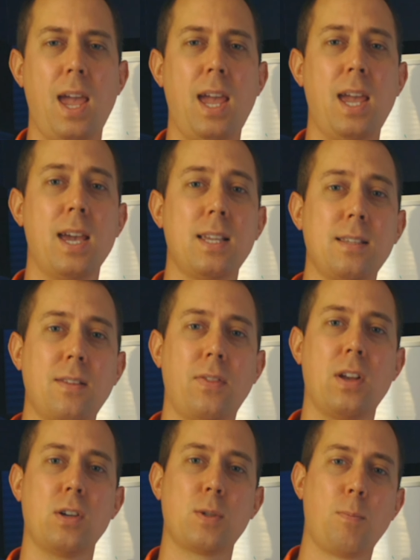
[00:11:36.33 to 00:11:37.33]
and
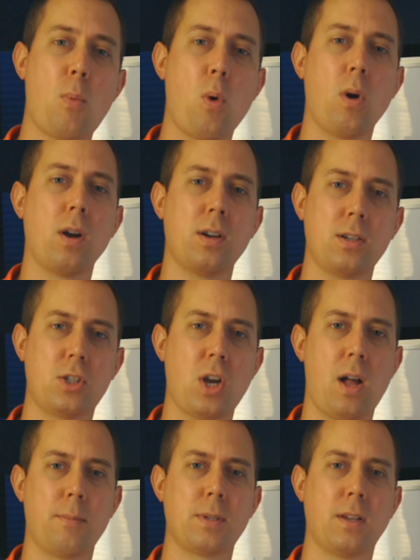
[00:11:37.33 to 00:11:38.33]
there's more
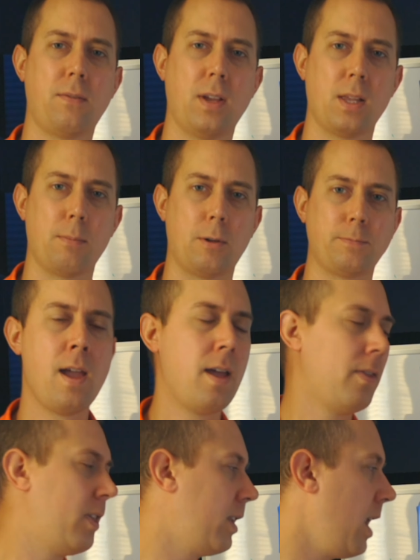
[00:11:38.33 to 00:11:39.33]
jobs available.
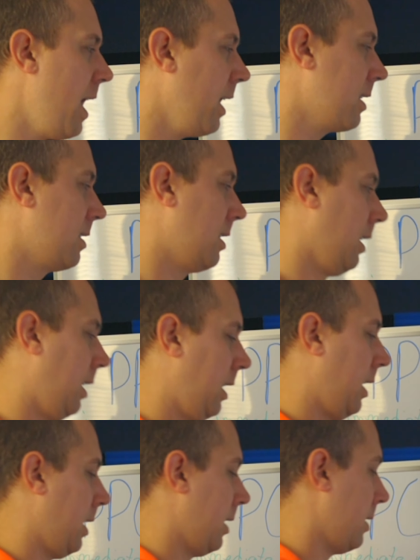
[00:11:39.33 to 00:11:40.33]
The next
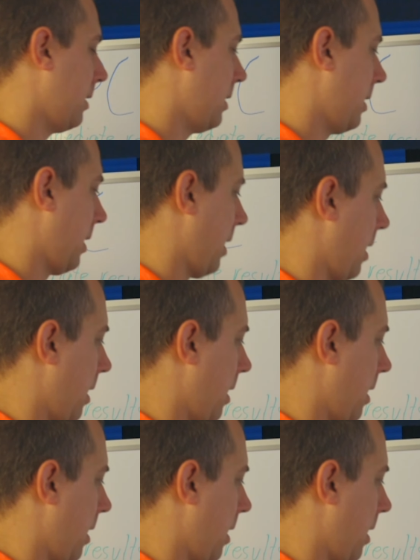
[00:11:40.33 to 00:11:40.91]
is